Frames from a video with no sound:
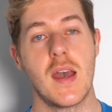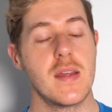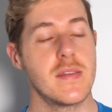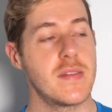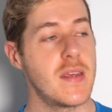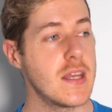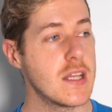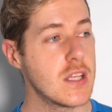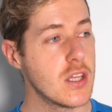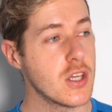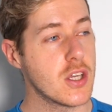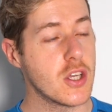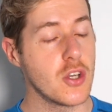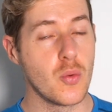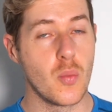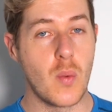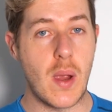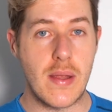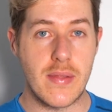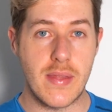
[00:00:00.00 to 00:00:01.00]
take a look
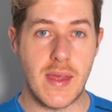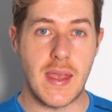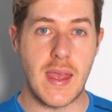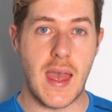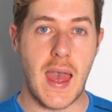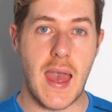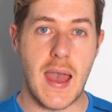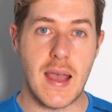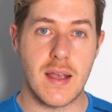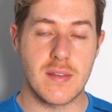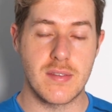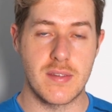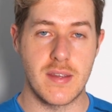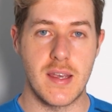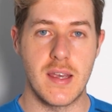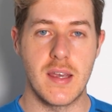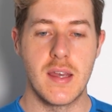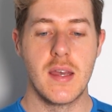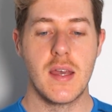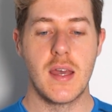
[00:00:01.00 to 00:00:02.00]
at where they
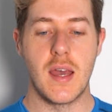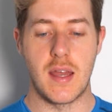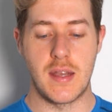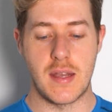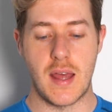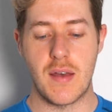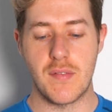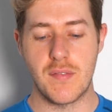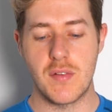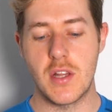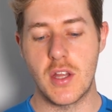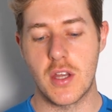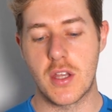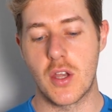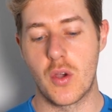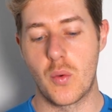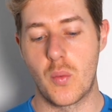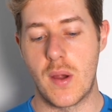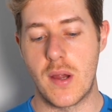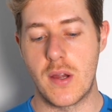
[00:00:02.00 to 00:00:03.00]
exit and have a look
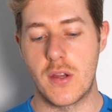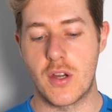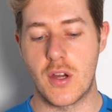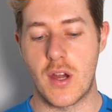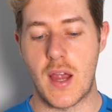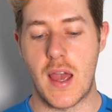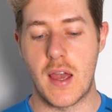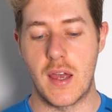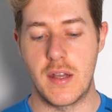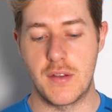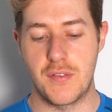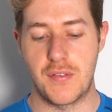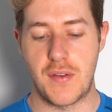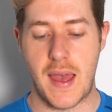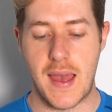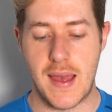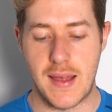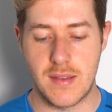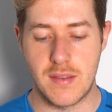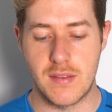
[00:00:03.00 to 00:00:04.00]
at where your kind of
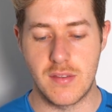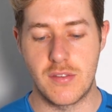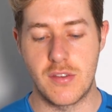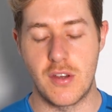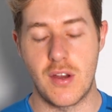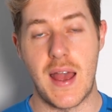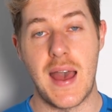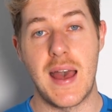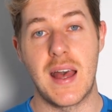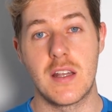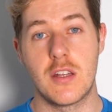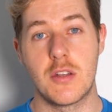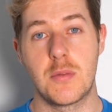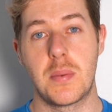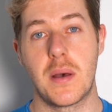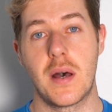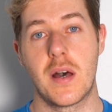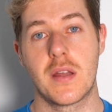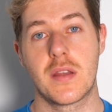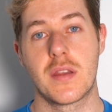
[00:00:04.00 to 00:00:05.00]
hands, your hand
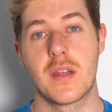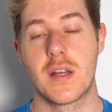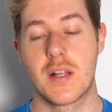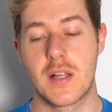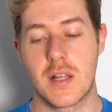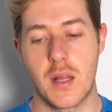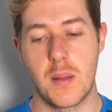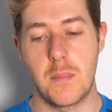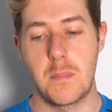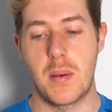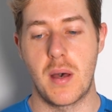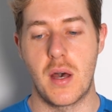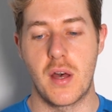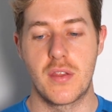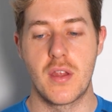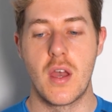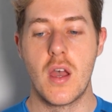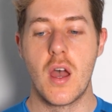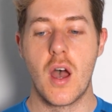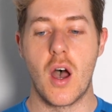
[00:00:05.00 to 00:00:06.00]
path and club
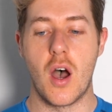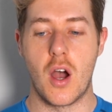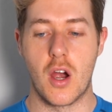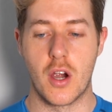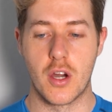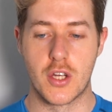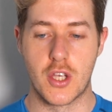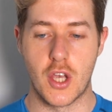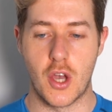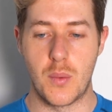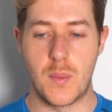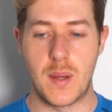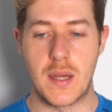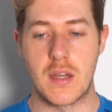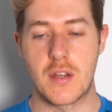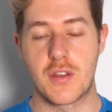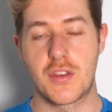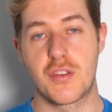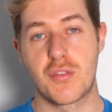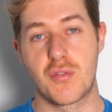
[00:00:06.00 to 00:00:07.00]
path are
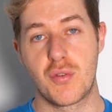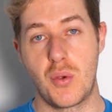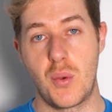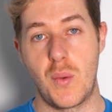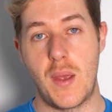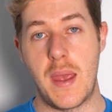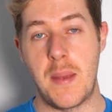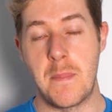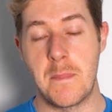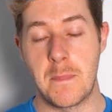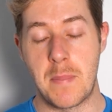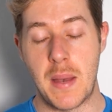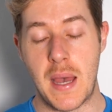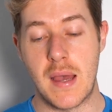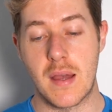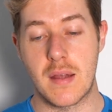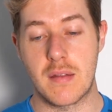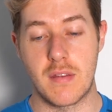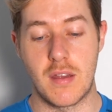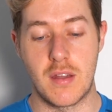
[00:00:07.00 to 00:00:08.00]
going through
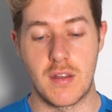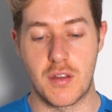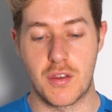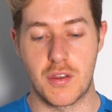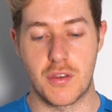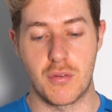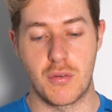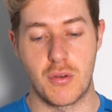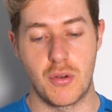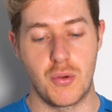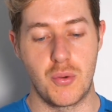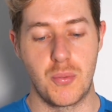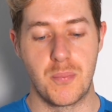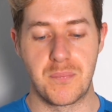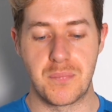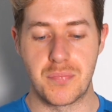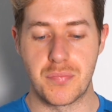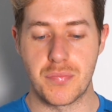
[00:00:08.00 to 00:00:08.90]
impact and through